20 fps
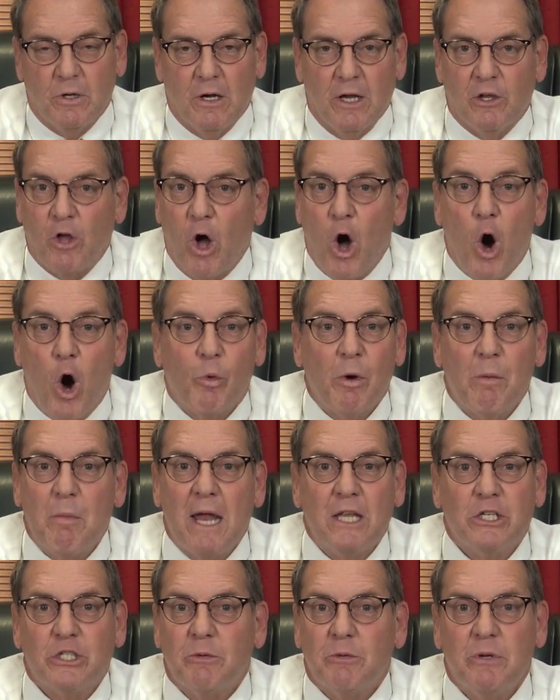It all
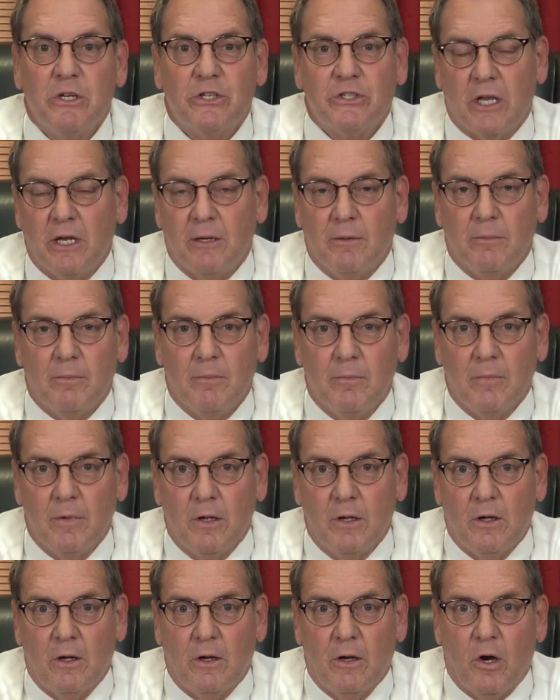remains to be seen.
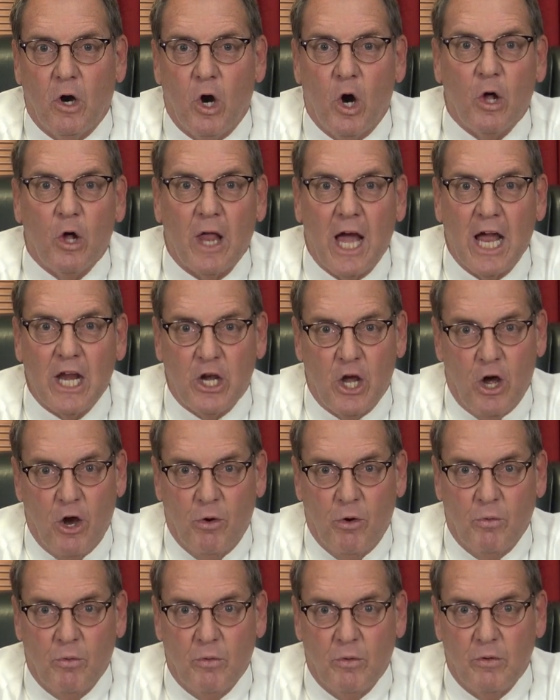All I
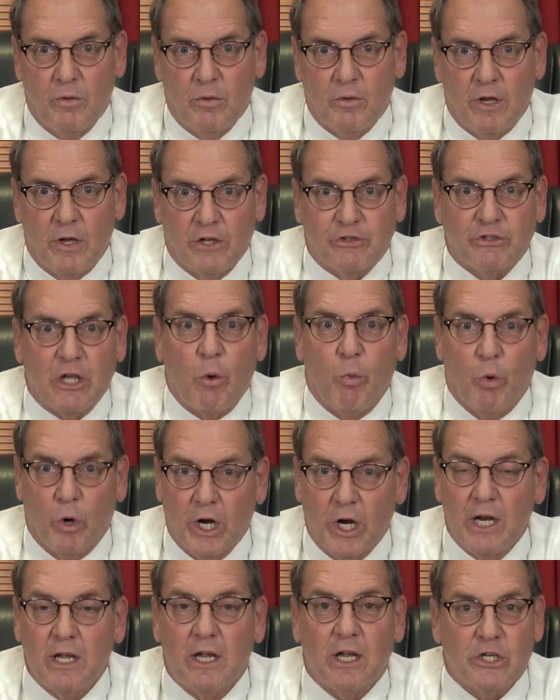know is that
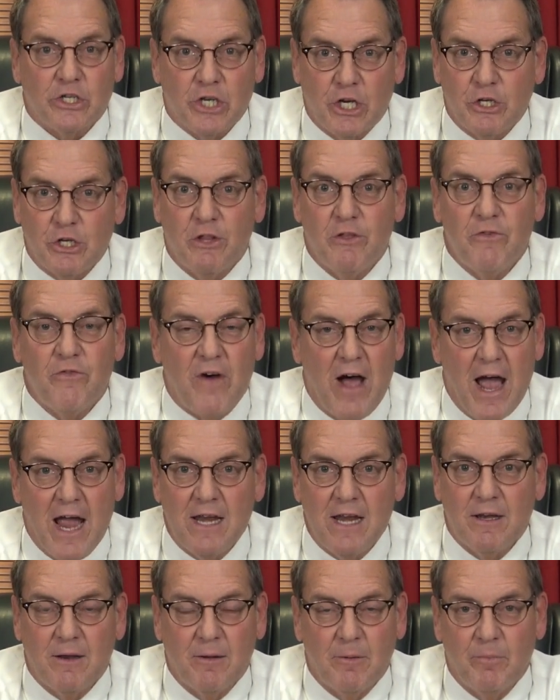we're going to continue the
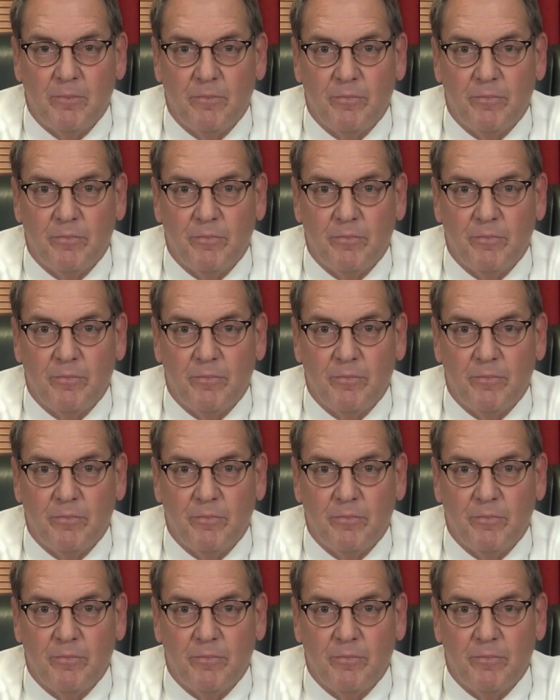fight.